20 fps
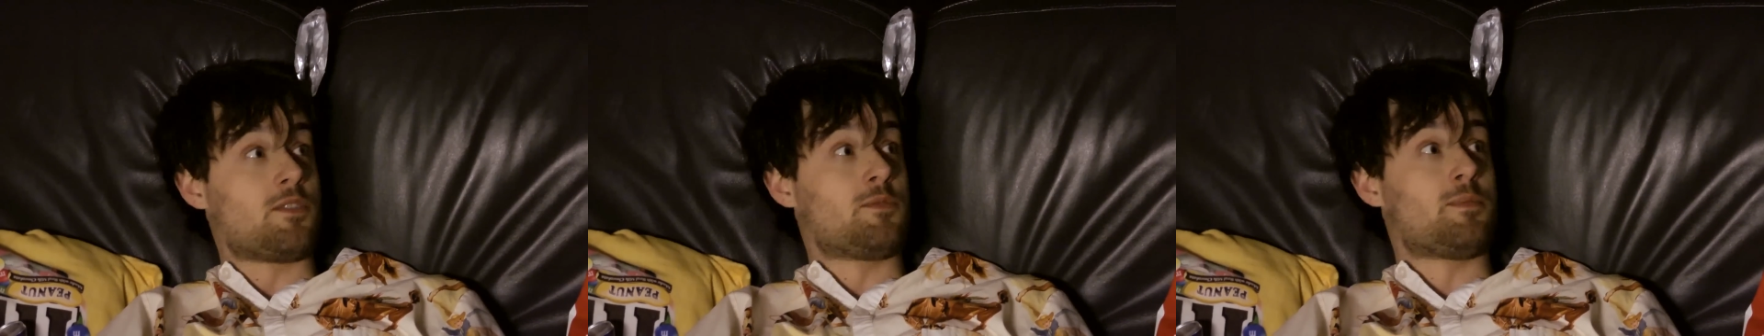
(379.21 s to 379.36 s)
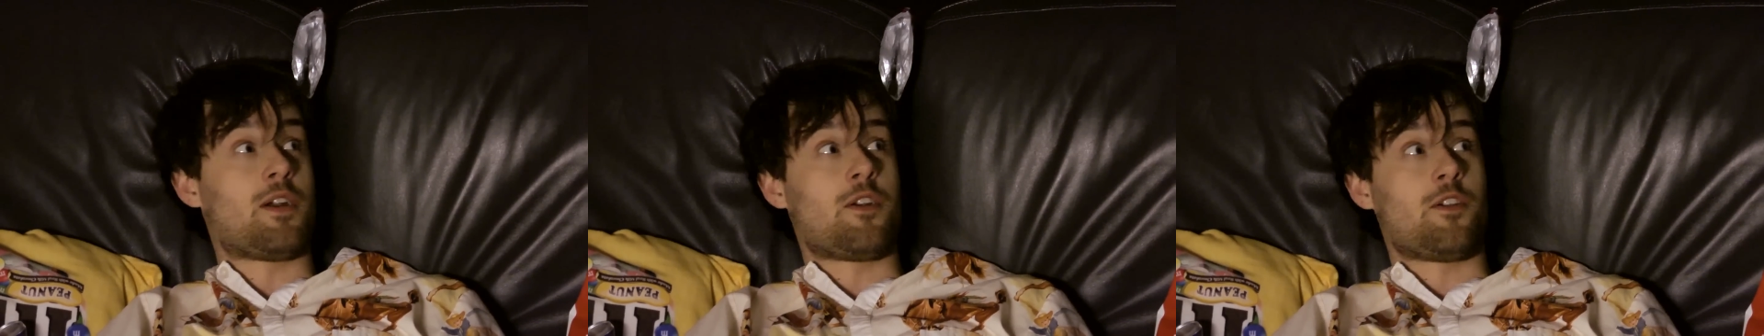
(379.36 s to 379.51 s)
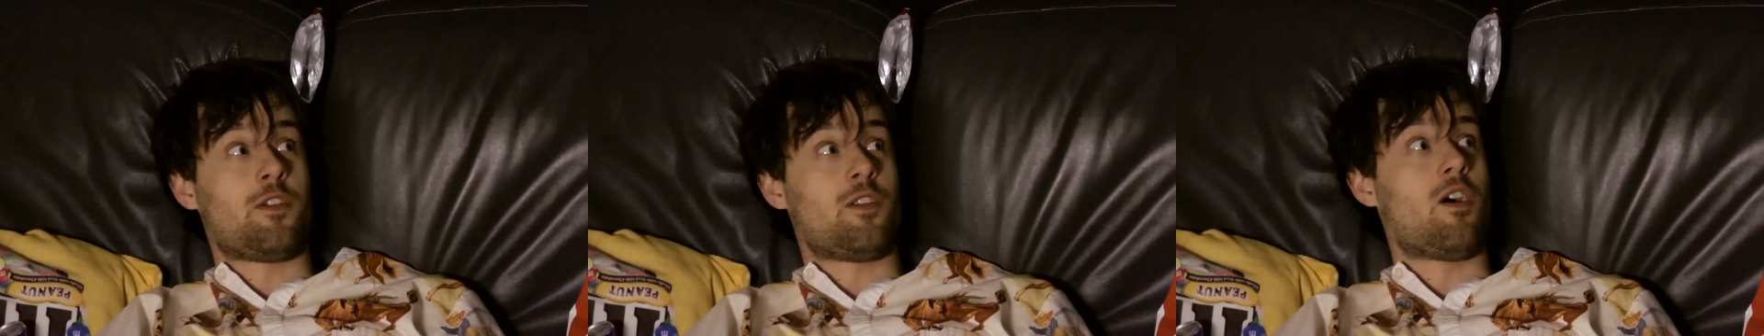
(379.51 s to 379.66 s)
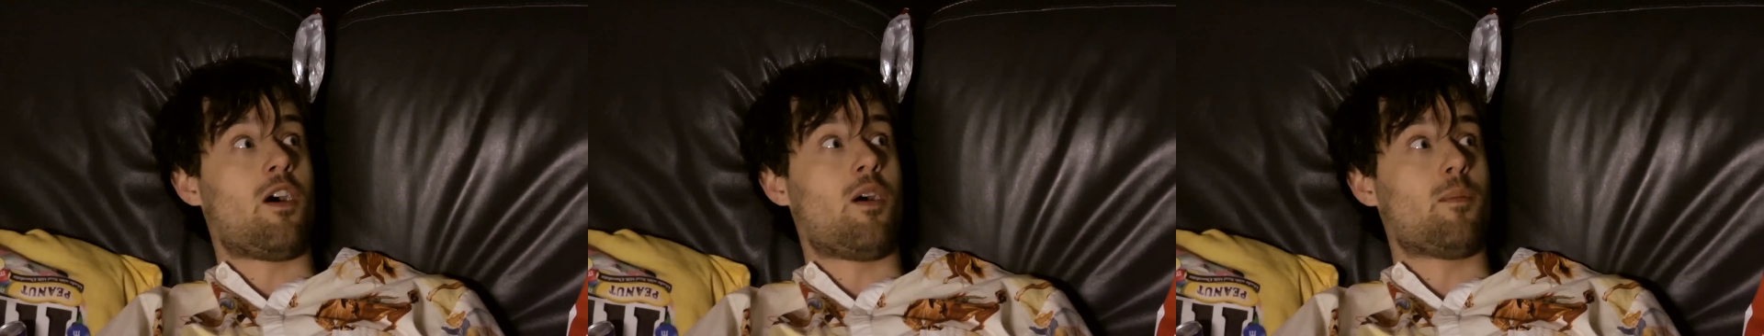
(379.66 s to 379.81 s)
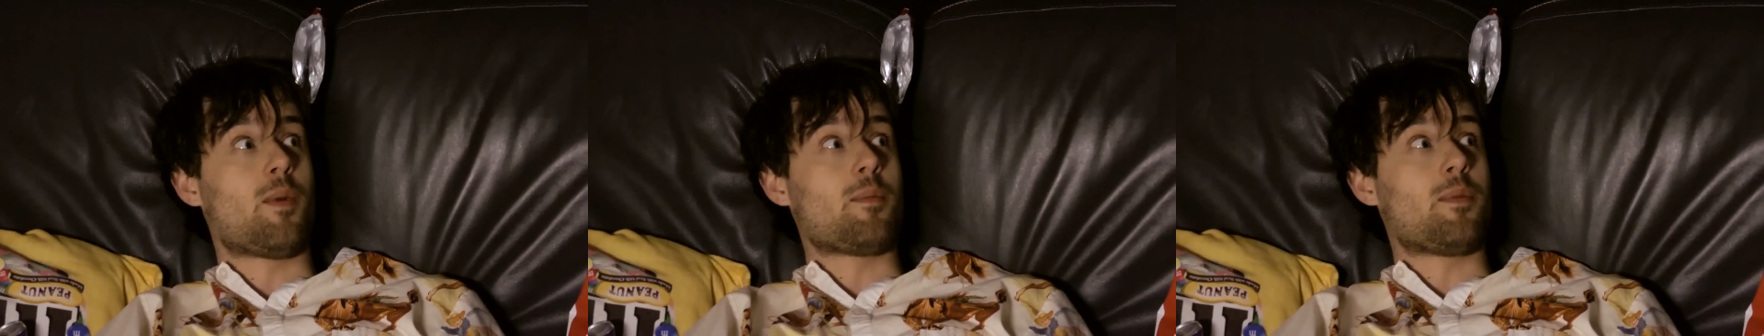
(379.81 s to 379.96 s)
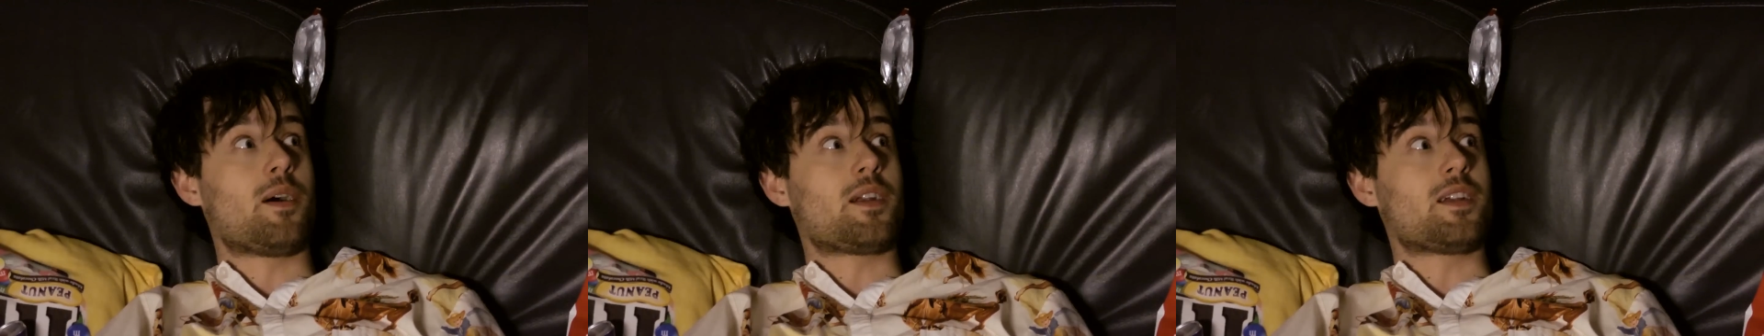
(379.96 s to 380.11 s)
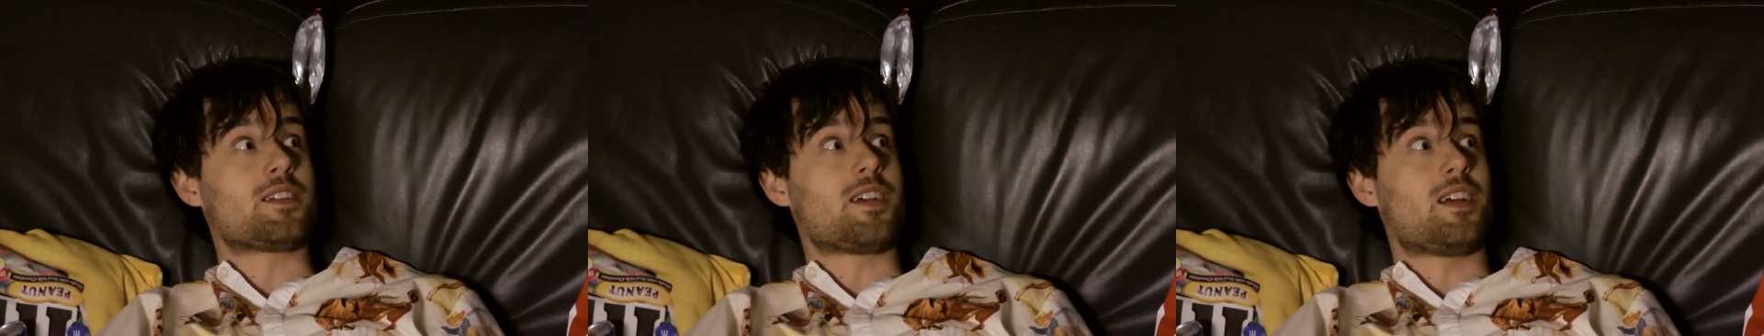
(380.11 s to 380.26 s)
It was better than all my
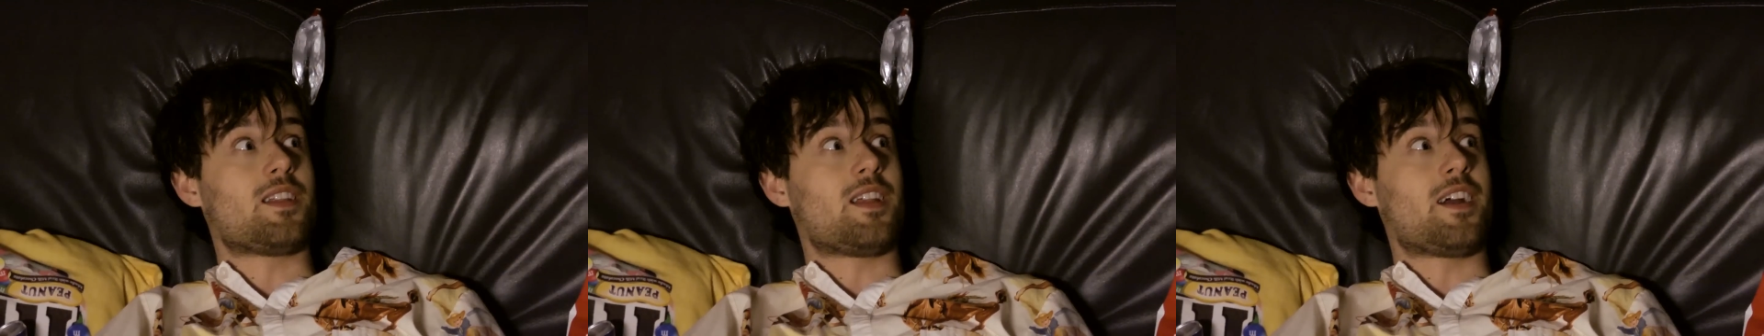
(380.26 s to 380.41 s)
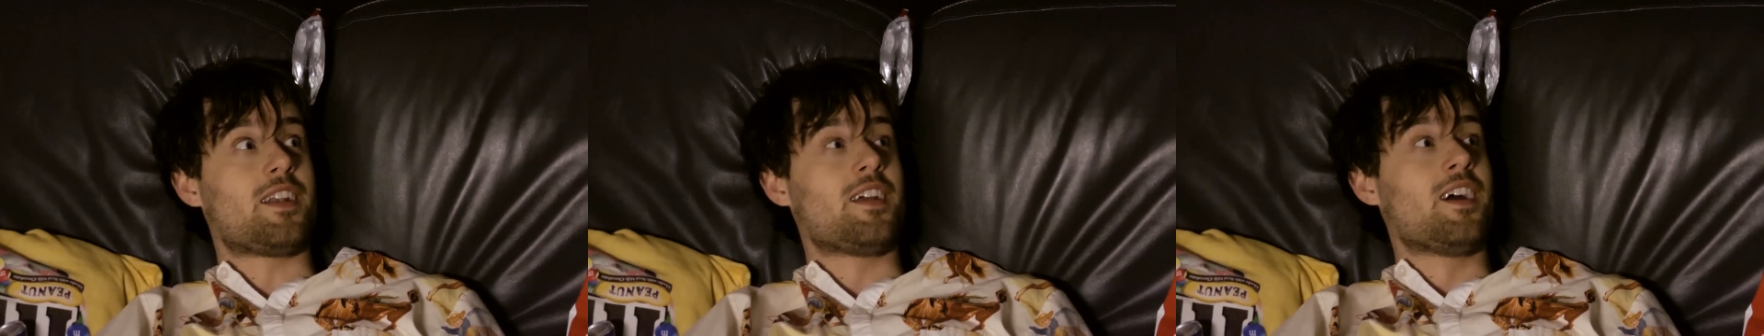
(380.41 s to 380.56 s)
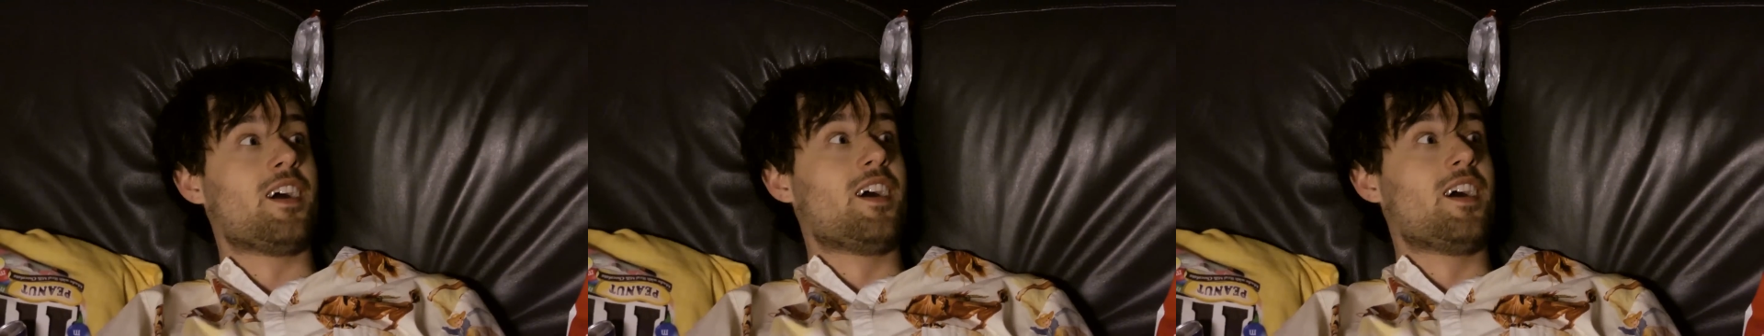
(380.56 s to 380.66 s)
buddies online.